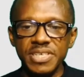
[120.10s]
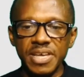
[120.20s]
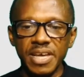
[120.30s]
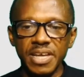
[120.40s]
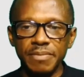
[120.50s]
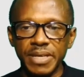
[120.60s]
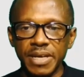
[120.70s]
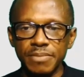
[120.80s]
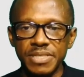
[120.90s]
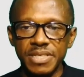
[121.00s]
here and it
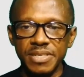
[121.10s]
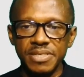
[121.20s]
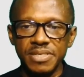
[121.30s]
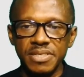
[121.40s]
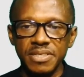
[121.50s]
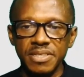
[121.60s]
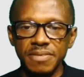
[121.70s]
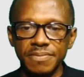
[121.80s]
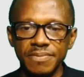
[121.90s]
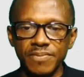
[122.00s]
becomes this.
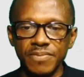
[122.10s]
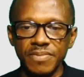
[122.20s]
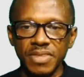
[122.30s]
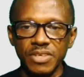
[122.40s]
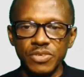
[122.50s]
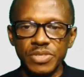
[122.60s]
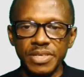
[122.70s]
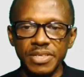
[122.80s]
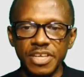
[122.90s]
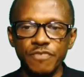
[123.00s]
You
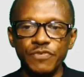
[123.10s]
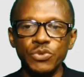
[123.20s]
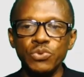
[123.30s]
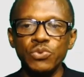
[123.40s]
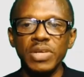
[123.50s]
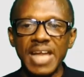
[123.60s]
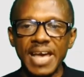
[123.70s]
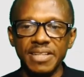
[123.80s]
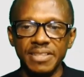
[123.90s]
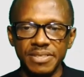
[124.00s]
say, if you
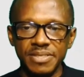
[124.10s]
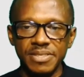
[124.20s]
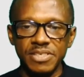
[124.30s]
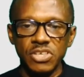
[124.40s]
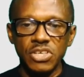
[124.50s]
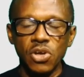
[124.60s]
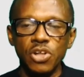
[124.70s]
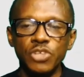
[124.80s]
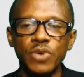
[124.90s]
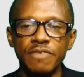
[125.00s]
like this,
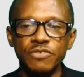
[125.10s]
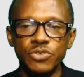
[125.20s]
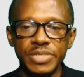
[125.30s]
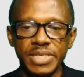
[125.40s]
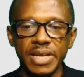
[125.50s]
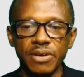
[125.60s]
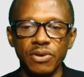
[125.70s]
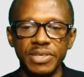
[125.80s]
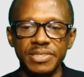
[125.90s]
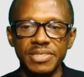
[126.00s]
all you have to do is click
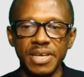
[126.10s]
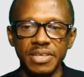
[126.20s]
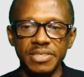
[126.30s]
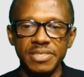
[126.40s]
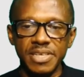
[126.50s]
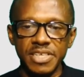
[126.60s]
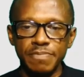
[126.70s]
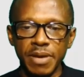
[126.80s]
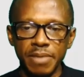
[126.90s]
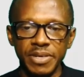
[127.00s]
on it and it stays
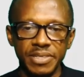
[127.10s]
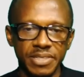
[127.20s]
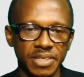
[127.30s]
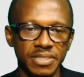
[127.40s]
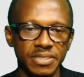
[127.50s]
permanently.